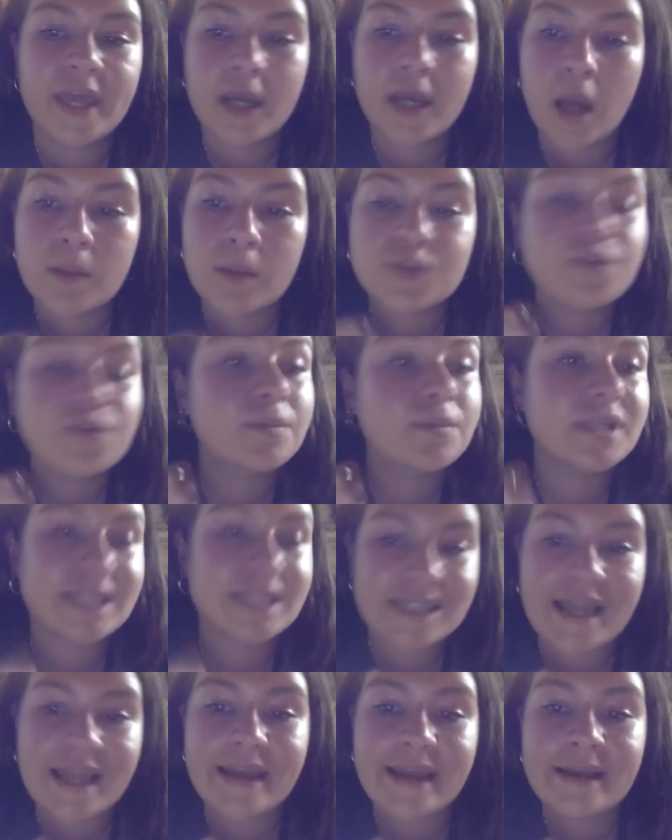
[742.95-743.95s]
It comes from the
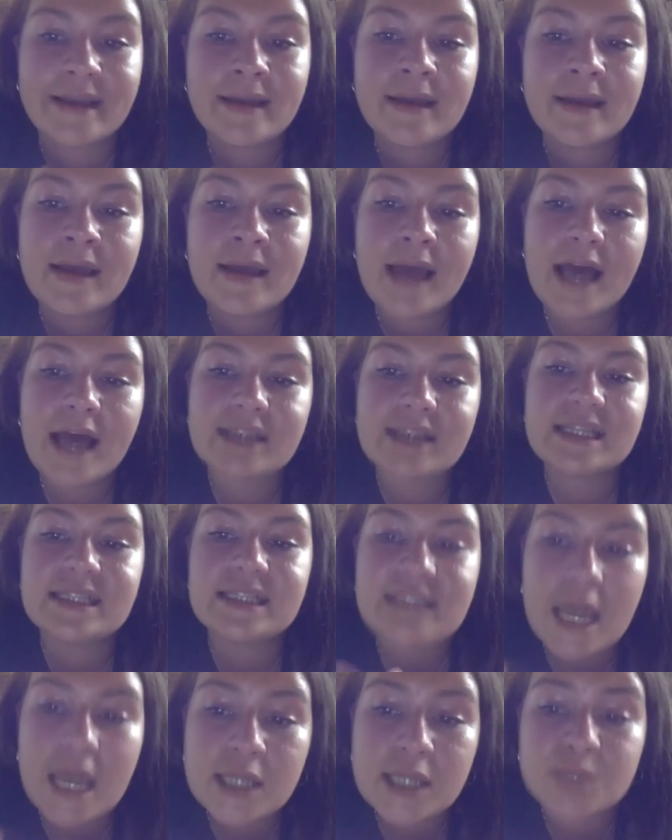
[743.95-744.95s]
state as
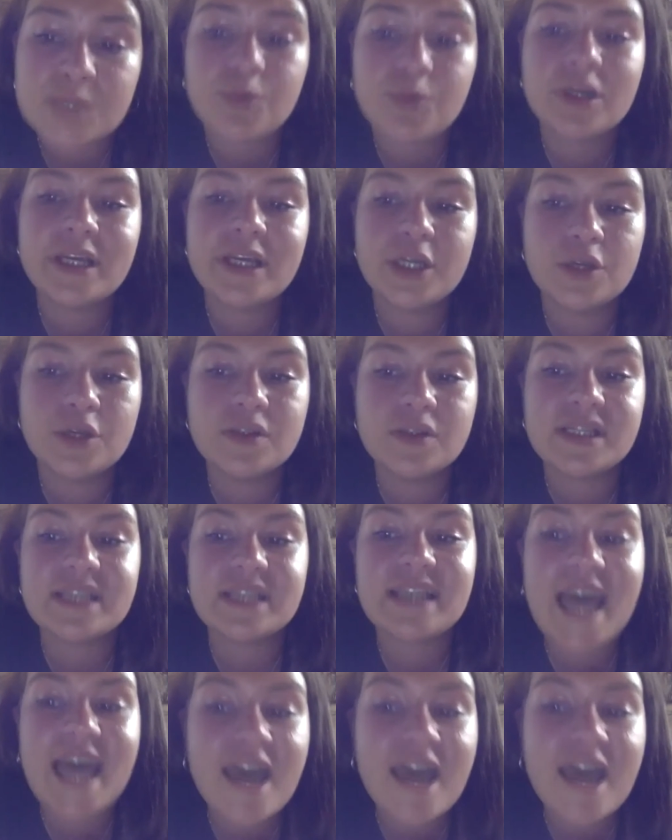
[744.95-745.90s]
it desperately uses